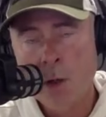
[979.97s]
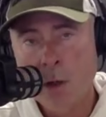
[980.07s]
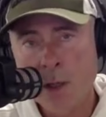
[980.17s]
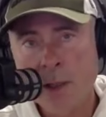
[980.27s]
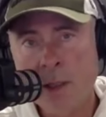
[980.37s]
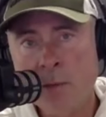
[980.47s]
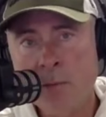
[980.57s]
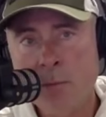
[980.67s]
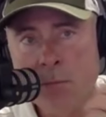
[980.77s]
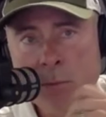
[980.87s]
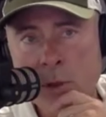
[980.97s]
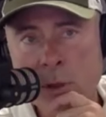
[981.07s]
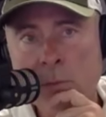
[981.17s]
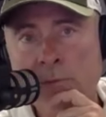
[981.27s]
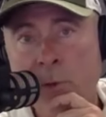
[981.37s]
kindly
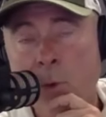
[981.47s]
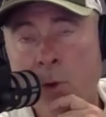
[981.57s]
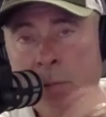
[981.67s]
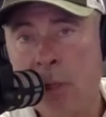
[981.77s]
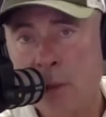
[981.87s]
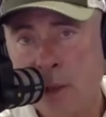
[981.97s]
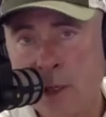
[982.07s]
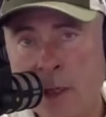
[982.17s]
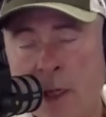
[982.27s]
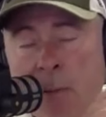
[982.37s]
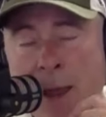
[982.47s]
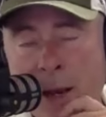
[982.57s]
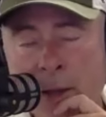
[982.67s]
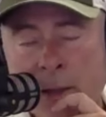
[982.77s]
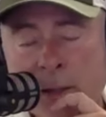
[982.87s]
did for him in taking him
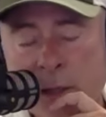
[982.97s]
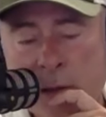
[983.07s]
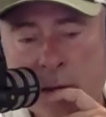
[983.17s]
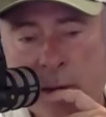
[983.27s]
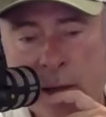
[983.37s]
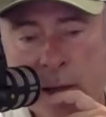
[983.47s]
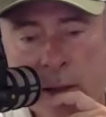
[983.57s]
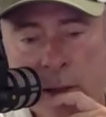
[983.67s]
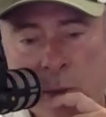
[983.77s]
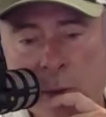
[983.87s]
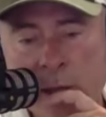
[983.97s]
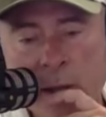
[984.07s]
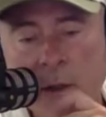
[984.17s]
and others under his wing.